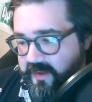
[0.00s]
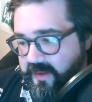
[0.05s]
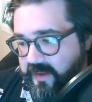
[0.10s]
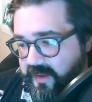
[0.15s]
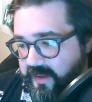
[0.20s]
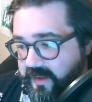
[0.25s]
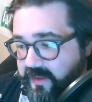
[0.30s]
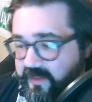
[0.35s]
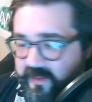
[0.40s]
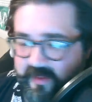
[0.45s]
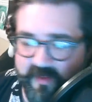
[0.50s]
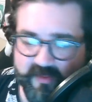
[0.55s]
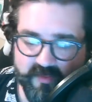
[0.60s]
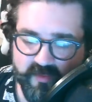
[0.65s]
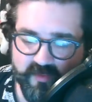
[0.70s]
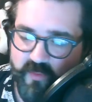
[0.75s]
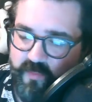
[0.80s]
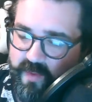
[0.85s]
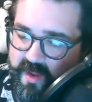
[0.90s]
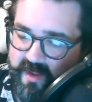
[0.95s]
Because it's
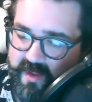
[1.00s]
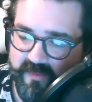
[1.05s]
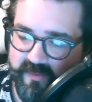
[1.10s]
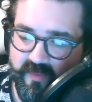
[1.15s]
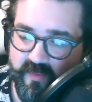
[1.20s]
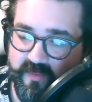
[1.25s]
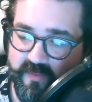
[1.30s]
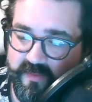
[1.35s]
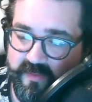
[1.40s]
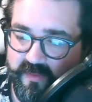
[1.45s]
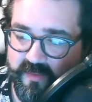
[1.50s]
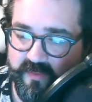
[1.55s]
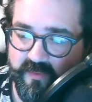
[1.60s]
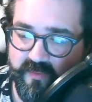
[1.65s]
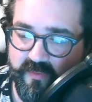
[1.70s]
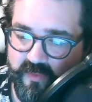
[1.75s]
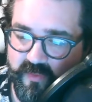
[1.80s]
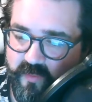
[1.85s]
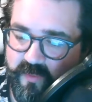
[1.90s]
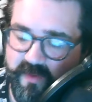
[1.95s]
too bad too, because
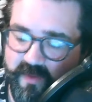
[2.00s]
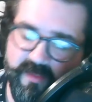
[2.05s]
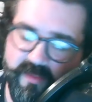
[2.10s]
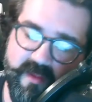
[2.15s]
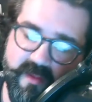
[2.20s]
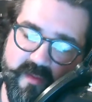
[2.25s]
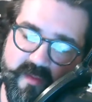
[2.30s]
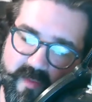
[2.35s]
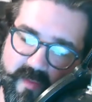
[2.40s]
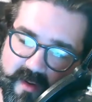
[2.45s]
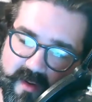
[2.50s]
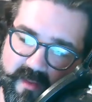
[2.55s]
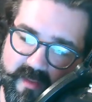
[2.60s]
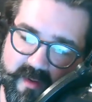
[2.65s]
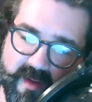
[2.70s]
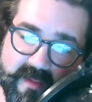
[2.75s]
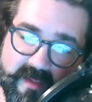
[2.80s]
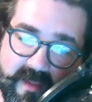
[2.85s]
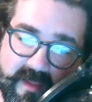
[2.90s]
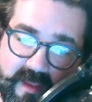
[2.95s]
there's so many things about it that
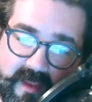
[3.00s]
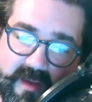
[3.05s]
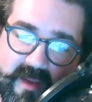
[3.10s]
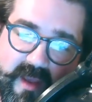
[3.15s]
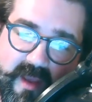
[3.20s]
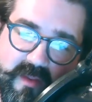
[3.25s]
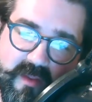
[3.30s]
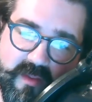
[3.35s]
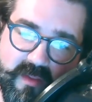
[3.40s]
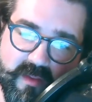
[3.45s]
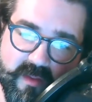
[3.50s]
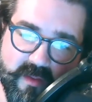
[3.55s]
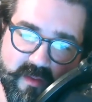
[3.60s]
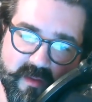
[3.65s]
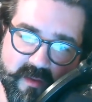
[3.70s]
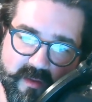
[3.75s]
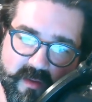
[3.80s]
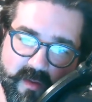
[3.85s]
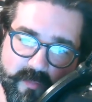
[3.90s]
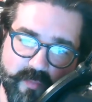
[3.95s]
I did actually
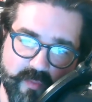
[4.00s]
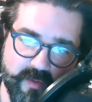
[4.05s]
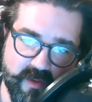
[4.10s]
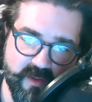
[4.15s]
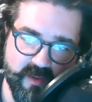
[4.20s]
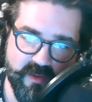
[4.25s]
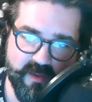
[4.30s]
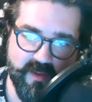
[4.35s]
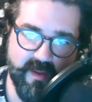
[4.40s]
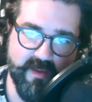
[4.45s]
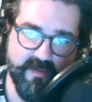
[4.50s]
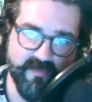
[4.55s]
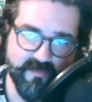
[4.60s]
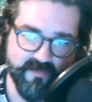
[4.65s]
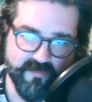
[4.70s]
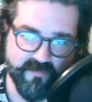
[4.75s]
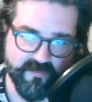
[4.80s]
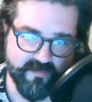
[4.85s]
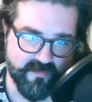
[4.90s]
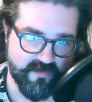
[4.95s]
appreciate
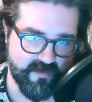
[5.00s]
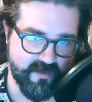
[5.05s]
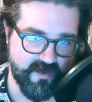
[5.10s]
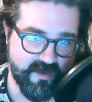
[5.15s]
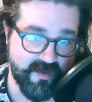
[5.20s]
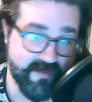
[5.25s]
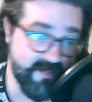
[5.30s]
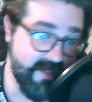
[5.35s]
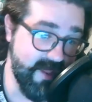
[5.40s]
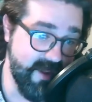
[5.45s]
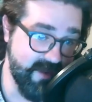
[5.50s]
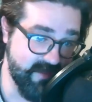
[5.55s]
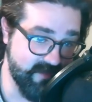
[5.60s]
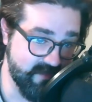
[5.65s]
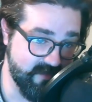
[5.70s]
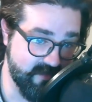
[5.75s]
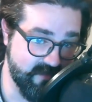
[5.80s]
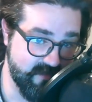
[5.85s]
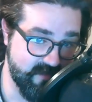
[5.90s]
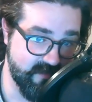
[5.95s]
and I
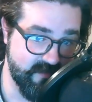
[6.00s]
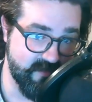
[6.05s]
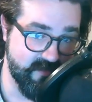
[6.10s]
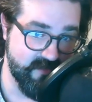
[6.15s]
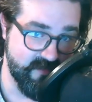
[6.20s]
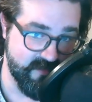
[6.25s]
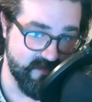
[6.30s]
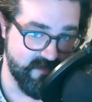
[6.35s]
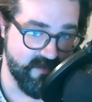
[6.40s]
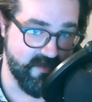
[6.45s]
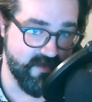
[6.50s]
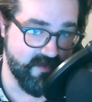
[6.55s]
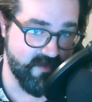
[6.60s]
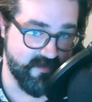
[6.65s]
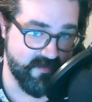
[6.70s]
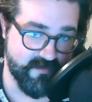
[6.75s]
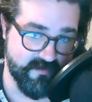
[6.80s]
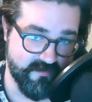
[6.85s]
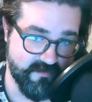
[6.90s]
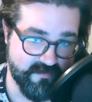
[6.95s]
liked.
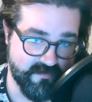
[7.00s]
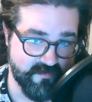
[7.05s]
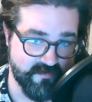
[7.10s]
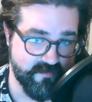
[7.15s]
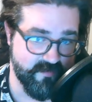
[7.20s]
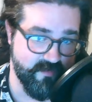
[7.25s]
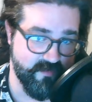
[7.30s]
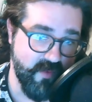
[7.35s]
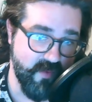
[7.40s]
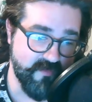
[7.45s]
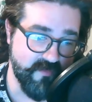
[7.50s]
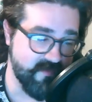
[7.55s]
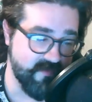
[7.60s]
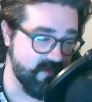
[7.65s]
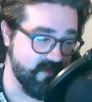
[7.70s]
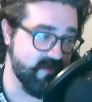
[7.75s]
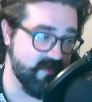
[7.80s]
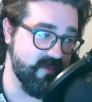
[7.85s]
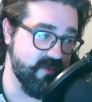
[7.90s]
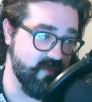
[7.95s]
Uh, mostly
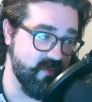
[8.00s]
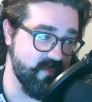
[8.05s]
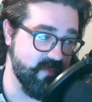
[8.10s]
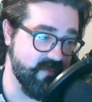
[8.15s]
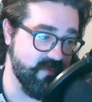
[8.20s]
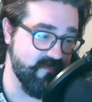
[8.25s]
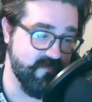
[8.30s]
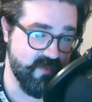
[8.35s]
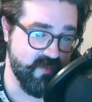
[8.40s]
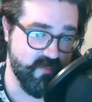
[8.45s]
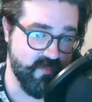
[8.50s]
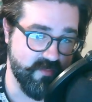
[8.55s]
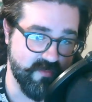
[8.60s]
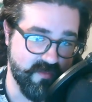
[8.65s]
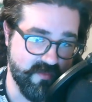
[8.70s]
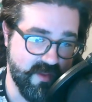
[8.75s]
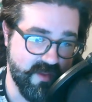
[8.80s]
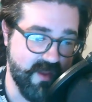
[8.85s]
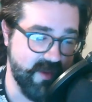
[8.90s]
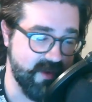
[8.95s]
to do with the visual
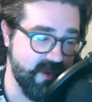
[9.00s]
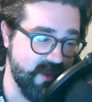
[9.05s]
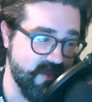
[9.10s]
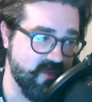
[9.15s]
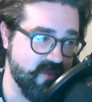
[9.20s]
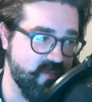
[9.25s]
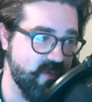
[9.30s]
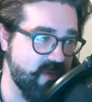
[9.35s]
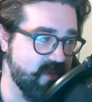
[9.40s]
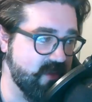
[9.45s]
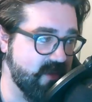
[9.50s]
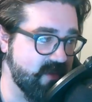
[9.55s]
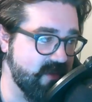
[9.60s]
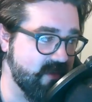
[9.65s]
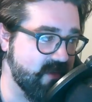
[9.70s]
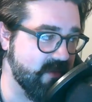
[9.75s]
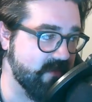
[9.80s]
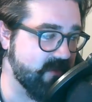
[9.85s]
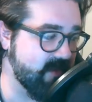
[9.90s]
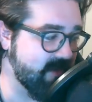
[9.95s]
design. I just wish they did
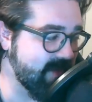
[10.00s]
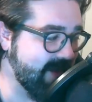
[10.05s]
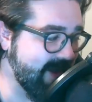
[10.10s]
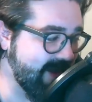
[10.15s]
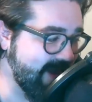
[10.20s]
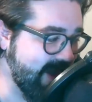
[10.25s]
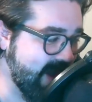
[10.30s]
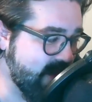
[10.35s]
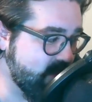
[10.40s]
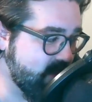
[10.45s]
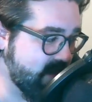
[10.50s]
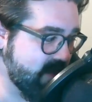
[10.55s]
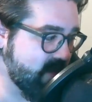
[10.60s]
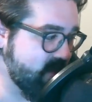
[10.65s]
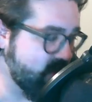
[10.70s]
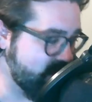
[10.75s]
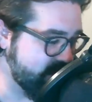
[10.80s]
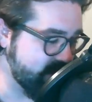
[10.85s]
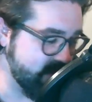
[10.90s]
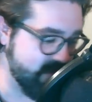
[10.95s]
something dynamic
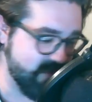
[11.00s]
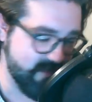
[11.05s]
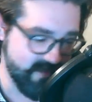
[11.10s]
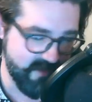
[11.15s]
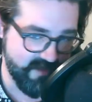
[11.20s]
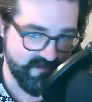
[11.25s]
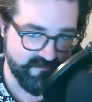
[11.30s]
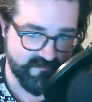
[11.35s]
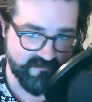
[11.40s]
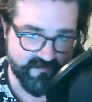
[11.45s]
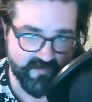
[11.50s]
with this stuff.